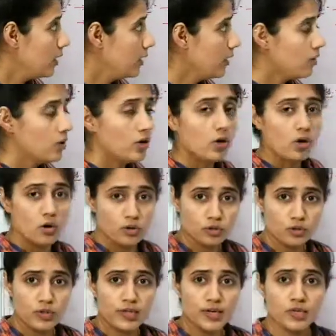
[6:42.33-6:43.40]
Now,
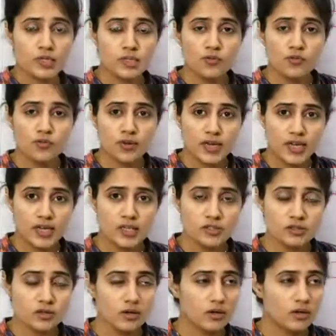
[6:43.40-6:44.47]
although there are some
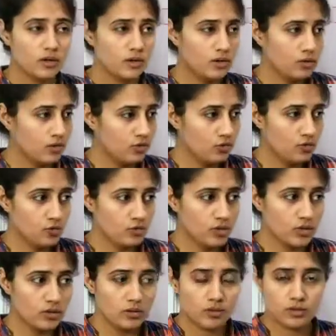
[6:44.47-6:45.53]
ways
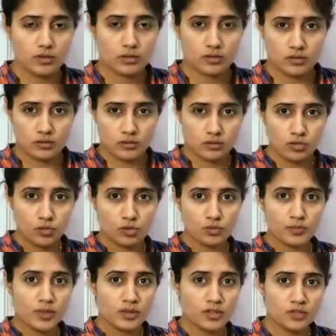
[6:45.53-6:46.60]
using
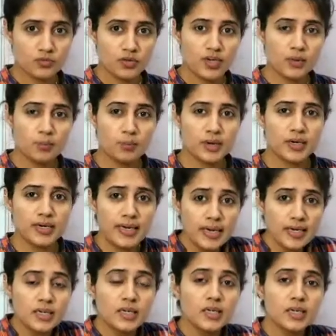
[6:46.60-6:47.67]
those methods, we can
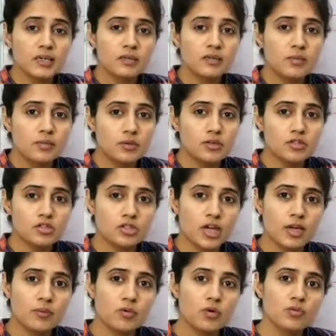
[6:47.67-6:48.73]
predict the burst
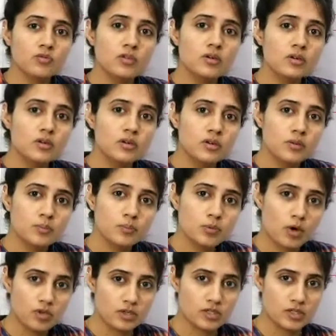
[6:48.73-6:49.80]
time of the
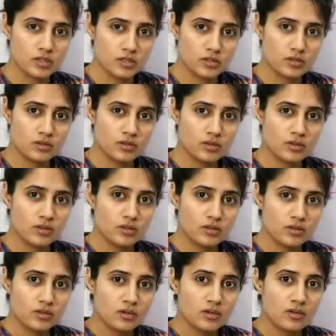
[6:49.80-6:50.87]
process.
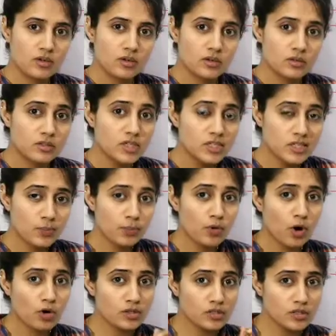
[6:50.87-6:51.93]
Just
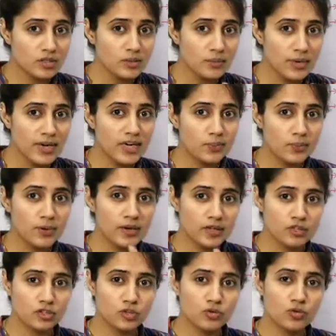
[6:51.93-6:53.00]
approximate
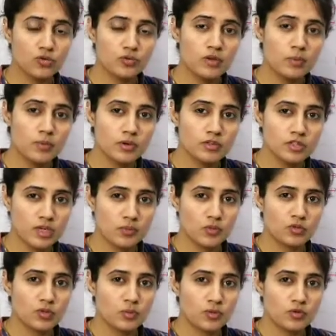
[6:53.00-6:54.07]
prediction of the burst time
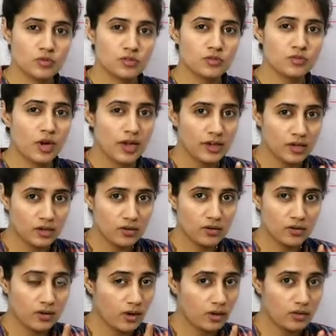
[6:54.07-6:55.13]
of the process. I
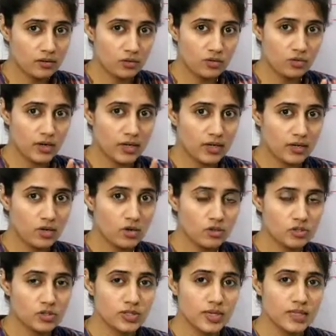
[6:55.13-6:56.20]

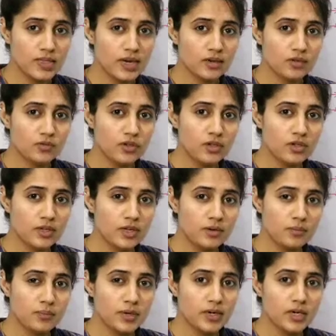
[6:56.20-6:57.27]
cannot say that we
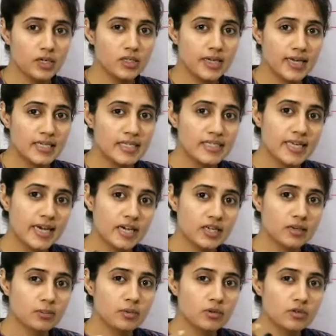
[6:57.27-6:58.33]
can predict the
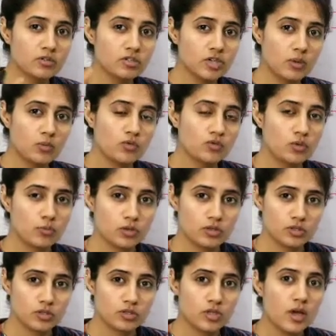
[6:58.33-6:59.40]
exact burst time of the
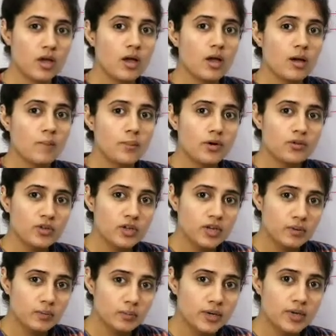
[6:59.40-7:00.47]
process, but we
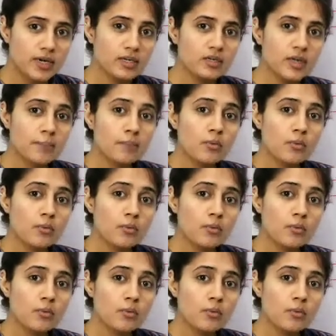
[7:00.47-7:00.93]
can predict the